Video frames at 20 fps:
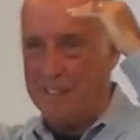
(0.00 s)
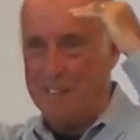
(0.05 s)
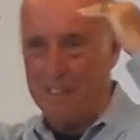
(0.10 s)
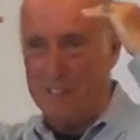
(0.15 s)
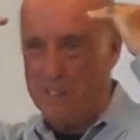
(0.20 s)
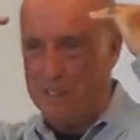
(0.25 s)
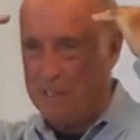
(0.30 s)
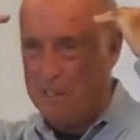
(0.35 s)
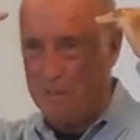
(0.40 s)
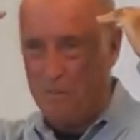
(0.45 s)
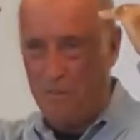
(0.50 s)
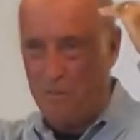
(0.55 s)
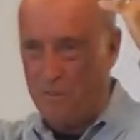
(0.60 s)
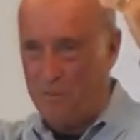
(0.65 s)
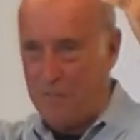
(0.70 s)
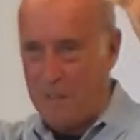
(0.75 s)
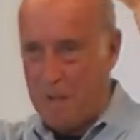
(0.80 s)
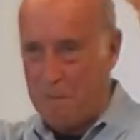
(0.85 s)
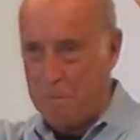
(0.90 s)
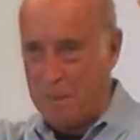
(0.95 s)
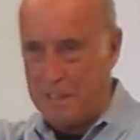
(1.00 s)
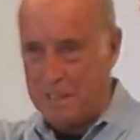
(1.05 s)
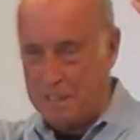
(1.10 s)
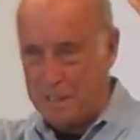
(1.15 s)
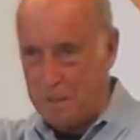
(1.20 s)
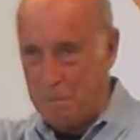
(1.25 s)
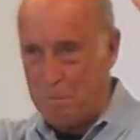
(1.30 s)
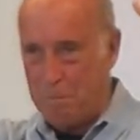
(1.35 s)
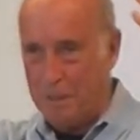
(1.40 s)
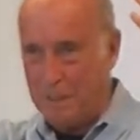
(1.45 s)
These two
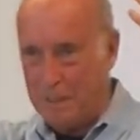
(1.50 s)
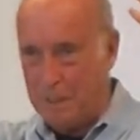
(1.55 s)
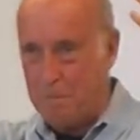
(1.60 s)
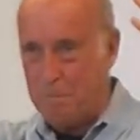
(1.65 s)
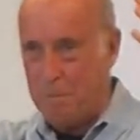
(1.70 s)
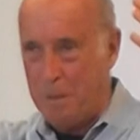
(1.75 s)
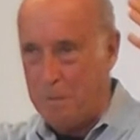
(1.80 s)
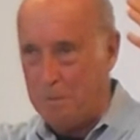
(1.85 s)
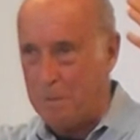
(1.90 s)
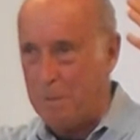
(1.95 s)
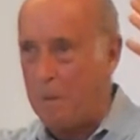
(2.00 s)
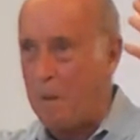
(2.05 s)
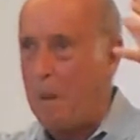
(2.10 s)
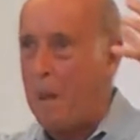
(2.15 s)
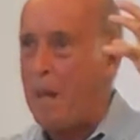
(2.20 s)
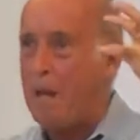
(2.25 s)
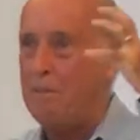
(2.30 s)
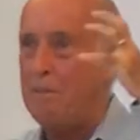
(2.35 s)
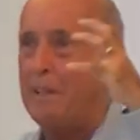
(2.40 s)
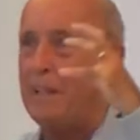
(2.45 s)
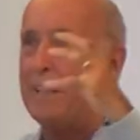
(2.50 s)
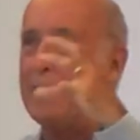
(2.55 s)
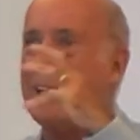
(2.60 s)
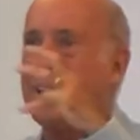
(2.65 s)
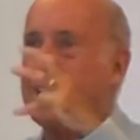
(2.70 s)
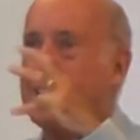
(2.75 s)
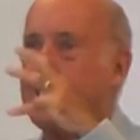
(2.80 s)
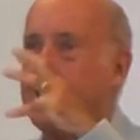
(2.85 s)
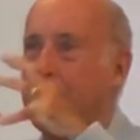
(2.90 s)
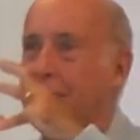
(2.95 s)
fabulously brilliant people really
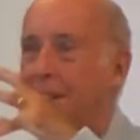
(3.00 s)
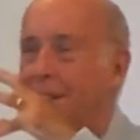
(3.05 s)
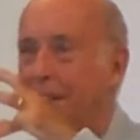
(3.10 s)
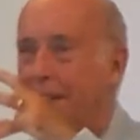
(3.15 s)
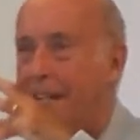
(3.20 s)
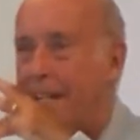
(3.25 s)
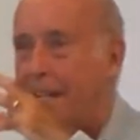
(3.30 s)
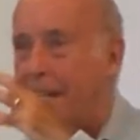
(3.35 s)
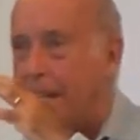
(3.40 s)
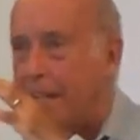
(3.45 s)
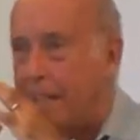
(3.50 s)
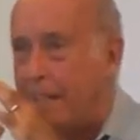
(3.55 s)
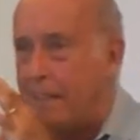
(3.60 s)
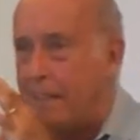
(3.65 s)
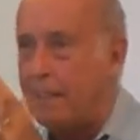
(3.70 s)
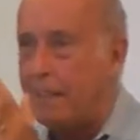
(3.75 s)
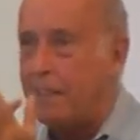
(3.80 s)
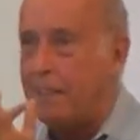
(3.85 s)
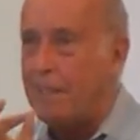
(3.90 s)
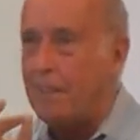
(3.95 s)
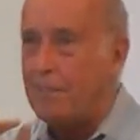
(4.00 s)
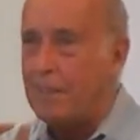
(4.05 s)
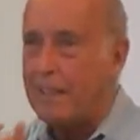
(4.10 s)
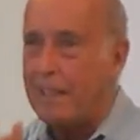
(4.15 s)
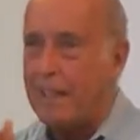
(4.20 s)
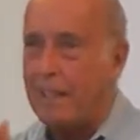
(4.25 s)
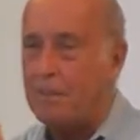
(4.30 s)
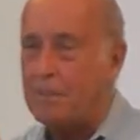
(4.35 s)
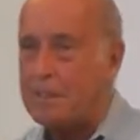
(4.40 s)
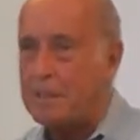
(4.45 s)
got a chance to then you ever
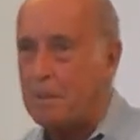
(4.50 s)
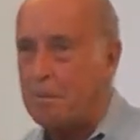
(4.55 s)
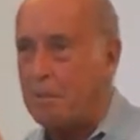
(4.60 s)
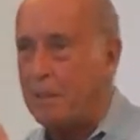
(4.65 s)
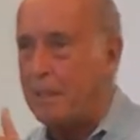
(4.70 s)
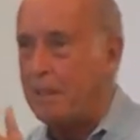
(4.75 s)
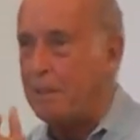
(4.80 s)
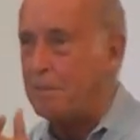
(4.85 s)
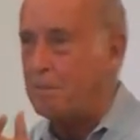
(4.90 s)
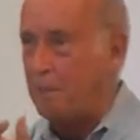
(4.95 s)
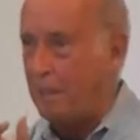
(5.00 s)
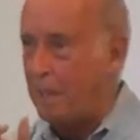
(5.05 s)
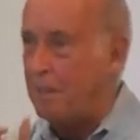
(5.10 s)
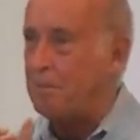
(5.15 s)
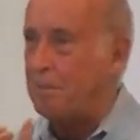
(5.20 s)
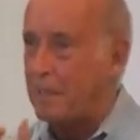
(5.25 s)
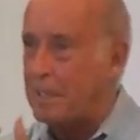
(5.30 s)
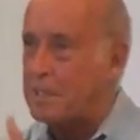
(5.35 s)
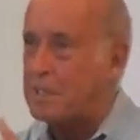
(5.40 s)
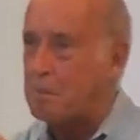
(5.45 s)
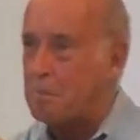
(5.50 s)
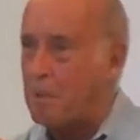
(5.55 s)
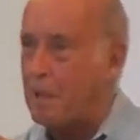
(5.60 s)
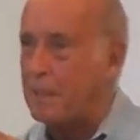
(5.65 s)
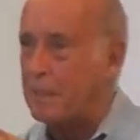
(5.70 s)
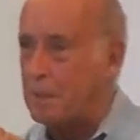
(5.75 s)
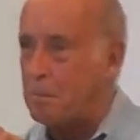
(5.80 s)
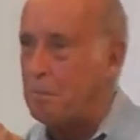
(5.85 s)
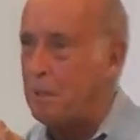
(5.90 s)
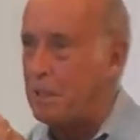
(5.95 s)
get with somebody really, really
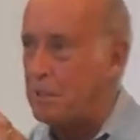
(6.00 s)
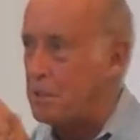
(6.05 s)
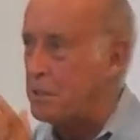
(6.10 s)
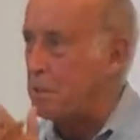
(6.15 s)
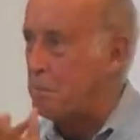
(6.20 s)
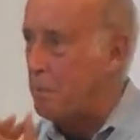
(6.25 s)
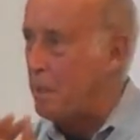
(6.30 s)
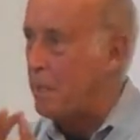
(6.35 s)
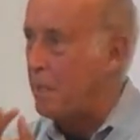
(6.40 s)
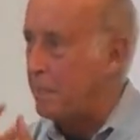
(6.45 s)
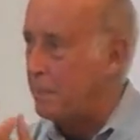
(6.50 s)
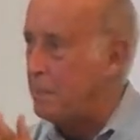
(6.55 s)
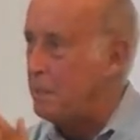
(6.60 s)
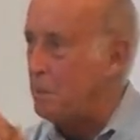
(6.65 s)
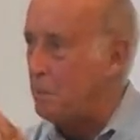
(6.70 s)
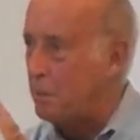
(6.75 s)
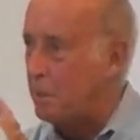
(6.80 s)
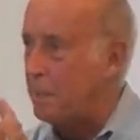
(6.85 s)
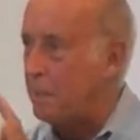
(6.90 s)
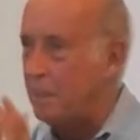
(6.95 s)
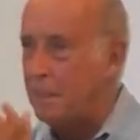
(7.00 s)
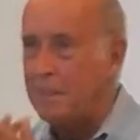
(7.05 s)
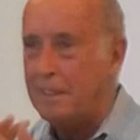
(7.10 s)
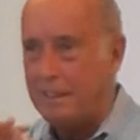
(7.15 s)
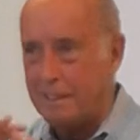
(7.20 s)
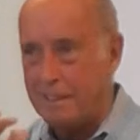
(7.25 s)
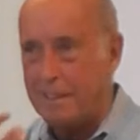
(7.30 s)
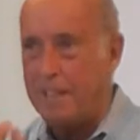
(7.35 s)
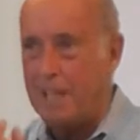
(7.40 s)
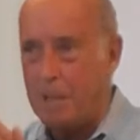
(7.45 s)
smart that makes you smarter than you were
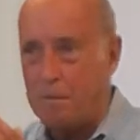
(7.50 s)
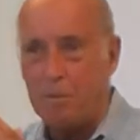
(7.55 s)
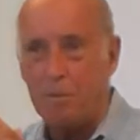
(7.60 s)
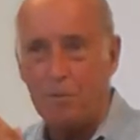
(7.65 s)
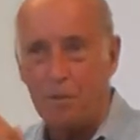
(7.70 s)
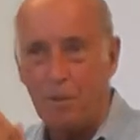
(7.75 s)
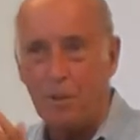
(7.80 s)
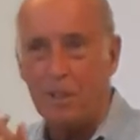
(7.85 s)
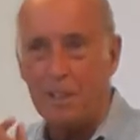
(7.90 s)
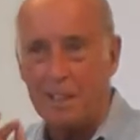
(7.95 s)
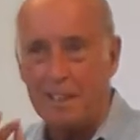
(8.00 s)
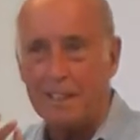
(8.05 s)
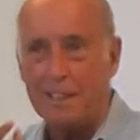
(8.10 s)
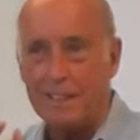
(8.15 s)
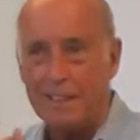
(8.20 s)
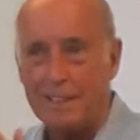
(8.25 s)
the day before?